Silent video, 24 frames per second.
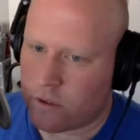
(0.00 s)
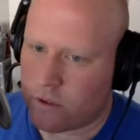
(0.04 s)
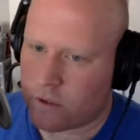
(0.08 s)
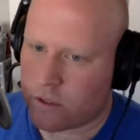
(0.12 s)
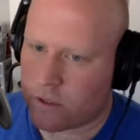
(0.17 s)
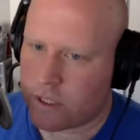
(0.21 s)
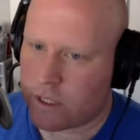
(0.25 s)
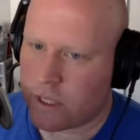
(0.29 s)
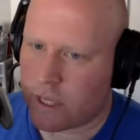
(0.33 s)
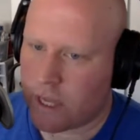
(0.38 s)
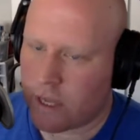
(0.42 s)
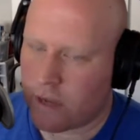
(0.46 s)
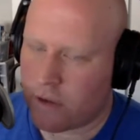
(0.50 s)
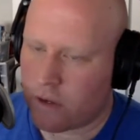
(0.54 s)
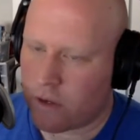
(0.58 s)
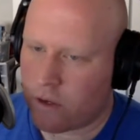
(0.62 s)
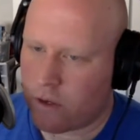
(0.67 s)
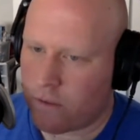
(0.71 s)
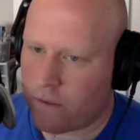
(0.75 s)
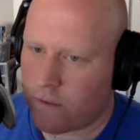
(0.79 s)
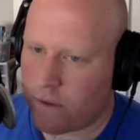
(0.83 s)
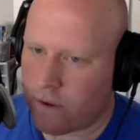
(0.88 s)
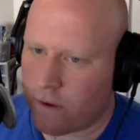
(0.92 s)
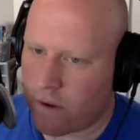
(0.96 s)
you sit down
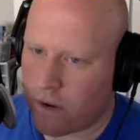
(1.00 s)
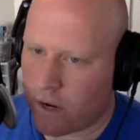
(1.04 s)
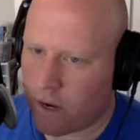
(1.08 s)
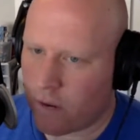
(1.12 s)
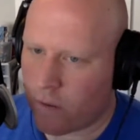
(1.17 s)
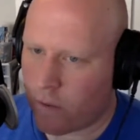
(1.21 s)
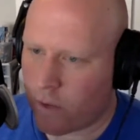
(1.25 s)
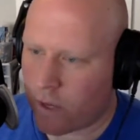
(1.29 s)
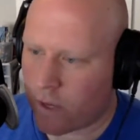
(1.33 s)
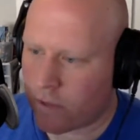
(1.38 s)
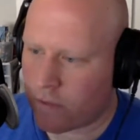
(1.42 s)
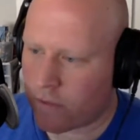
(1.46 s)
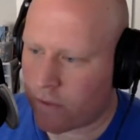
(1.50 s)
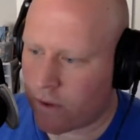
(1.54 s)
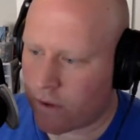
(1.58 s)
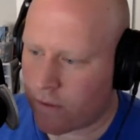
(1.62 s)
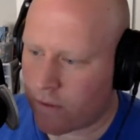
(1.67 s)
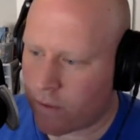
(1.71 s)
and you figure out what 3